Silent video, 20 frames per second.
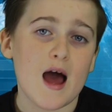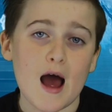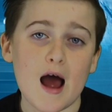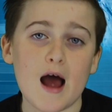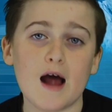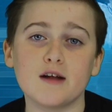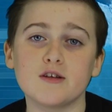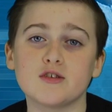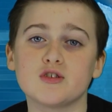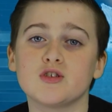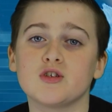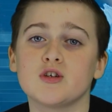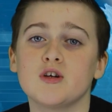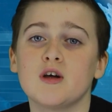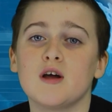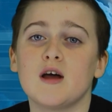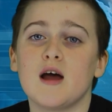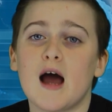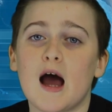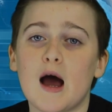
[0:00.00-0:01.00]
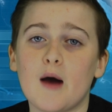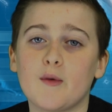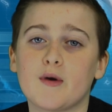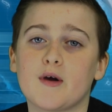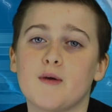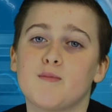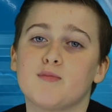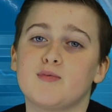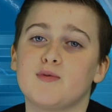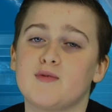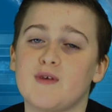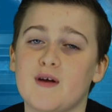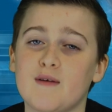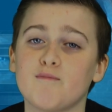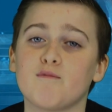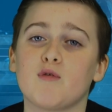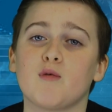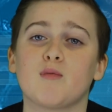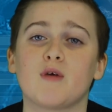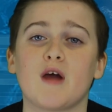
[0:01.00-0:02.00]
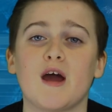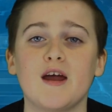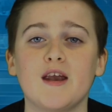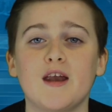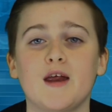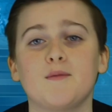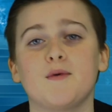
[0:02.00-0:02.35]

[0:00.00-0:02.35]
and how we can prevent from getting